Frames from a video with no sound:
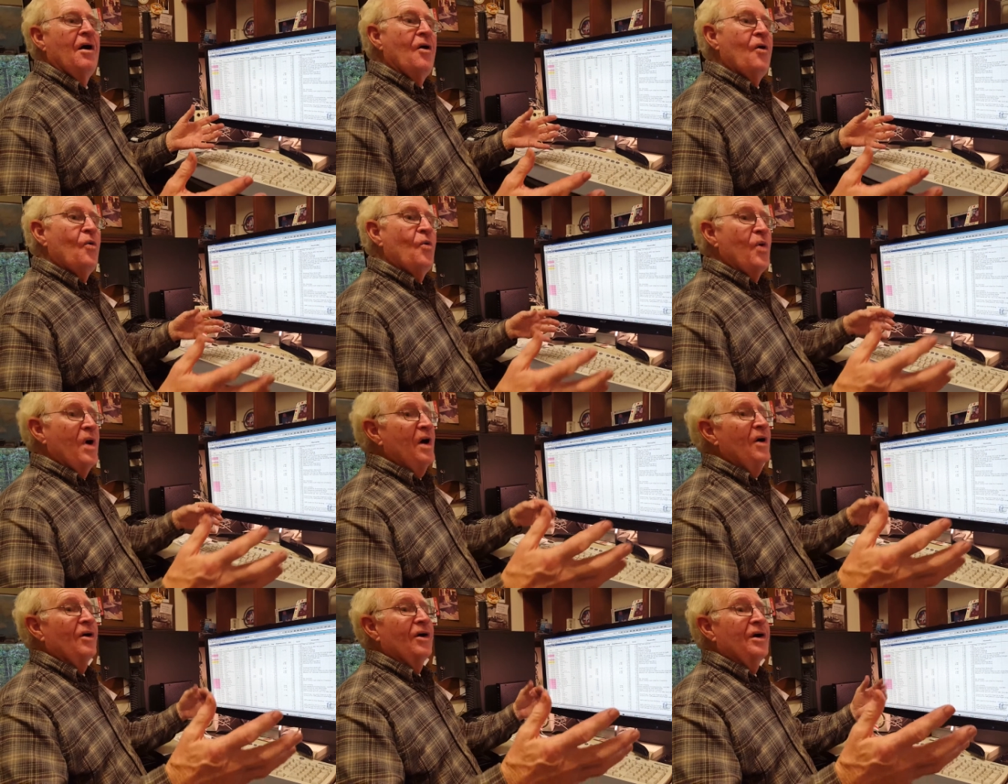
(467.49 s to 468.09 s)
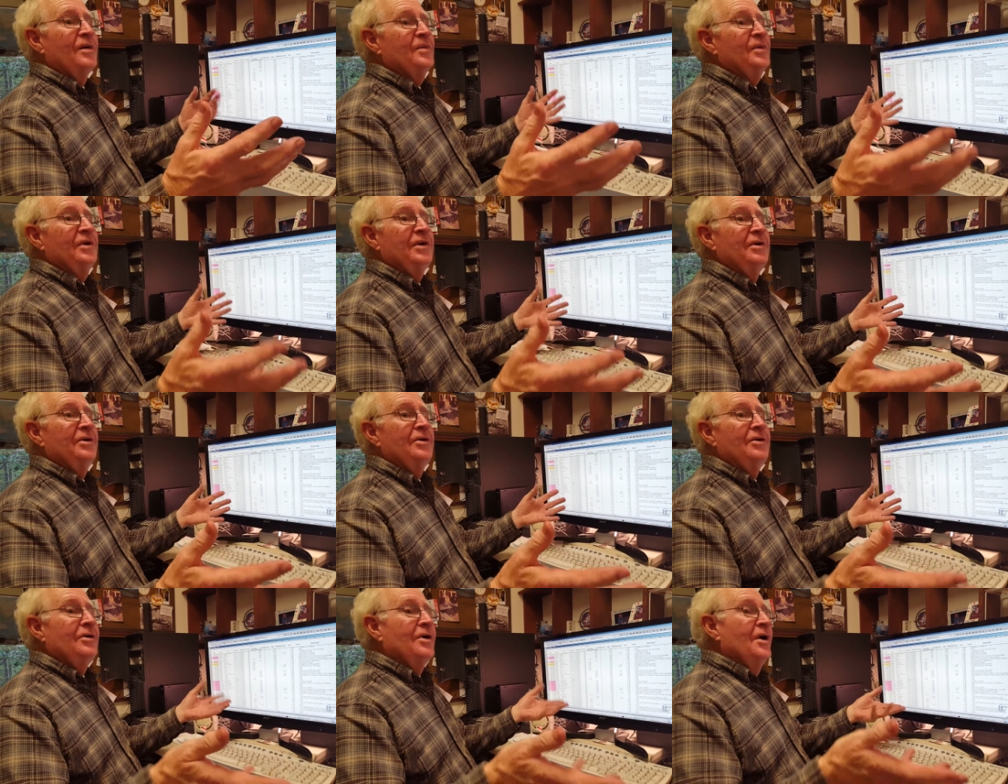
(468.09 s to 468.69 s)
"Welcome
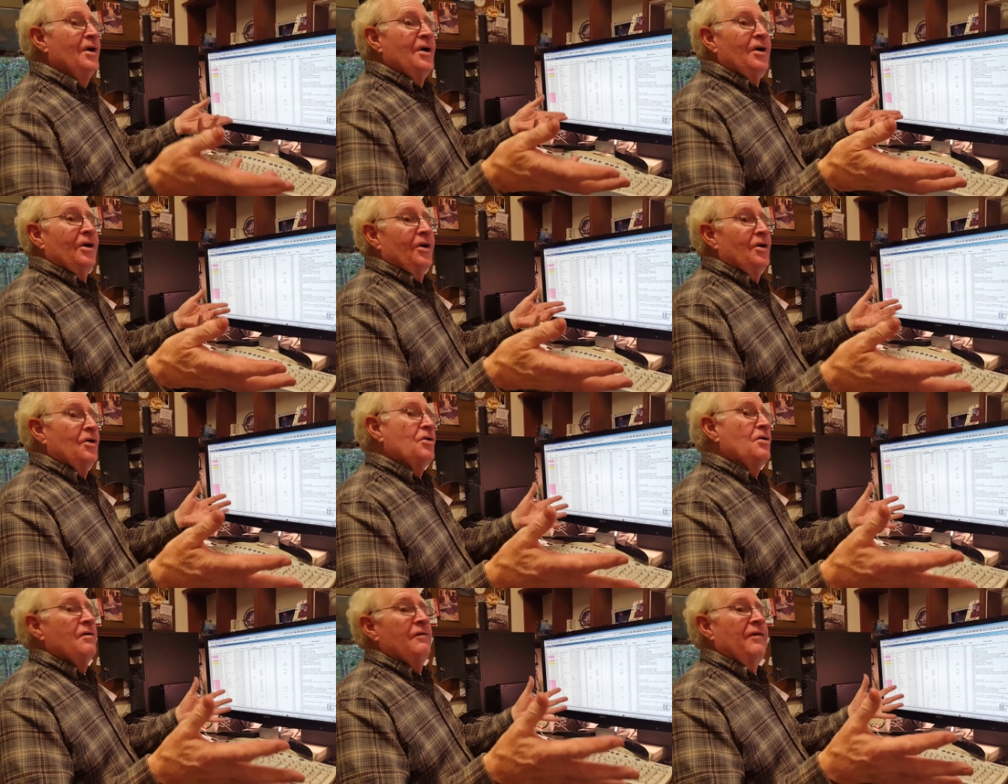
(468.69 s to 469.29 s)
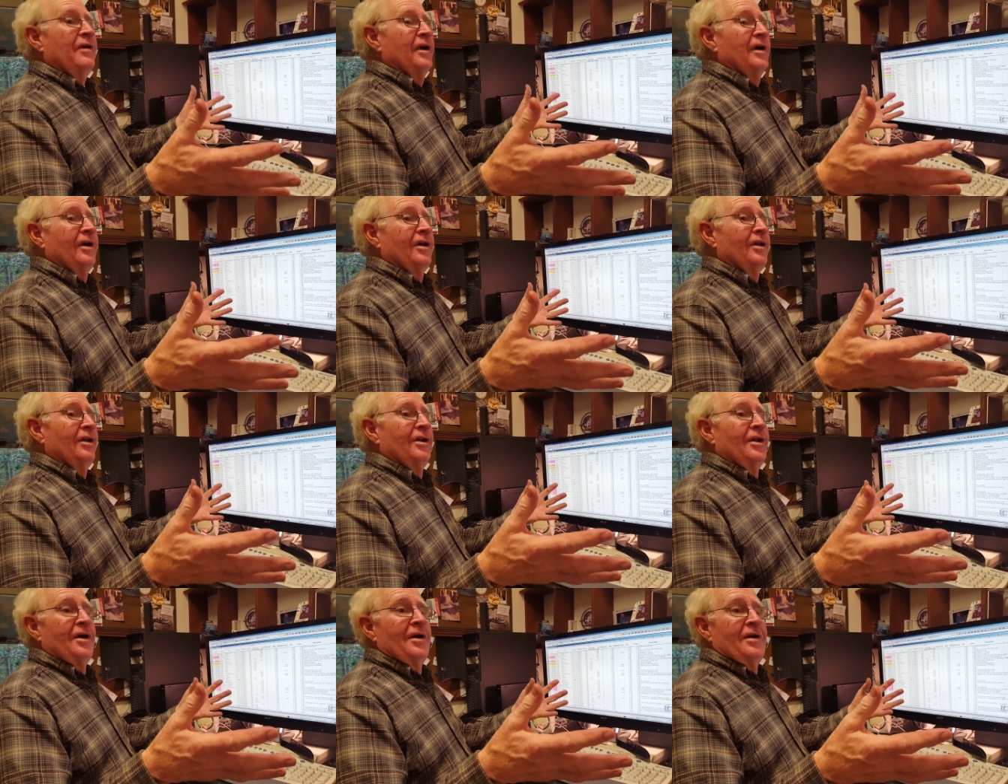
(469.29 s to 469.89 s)
to
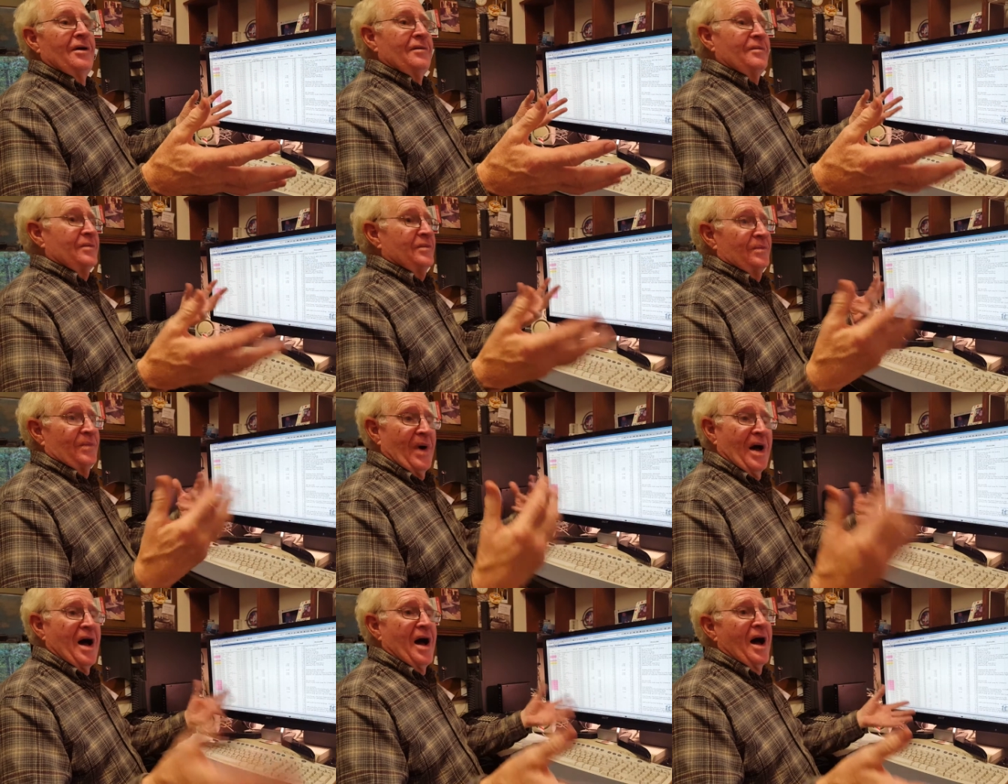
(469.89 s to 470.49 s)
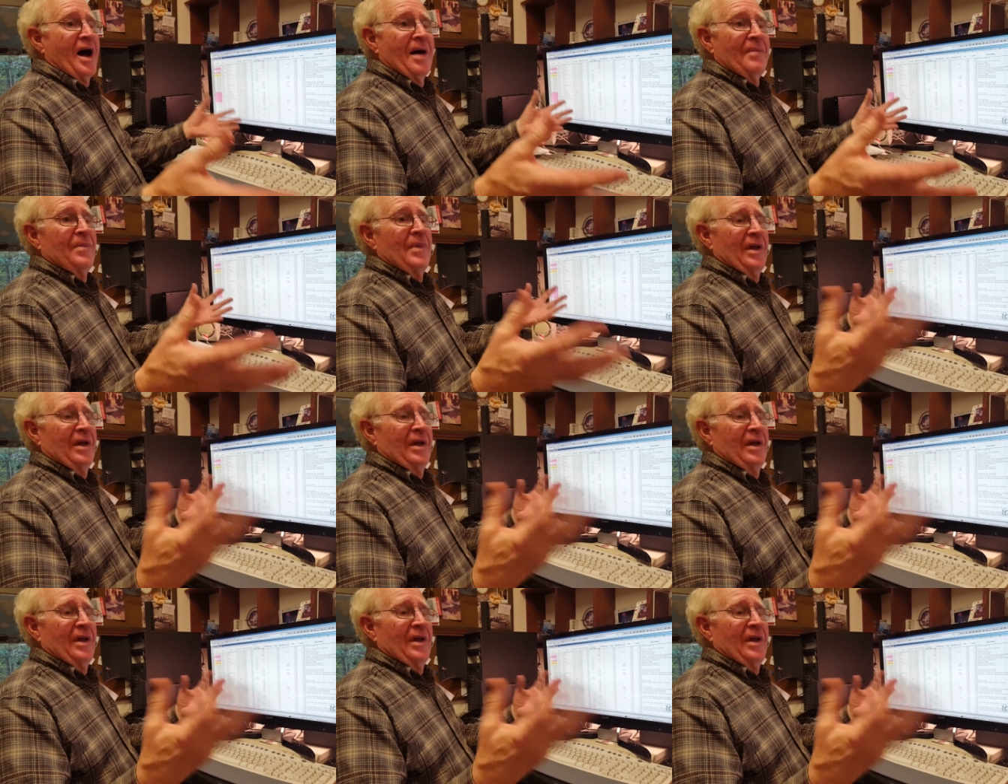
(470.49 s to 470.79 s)
Louisville, Bob."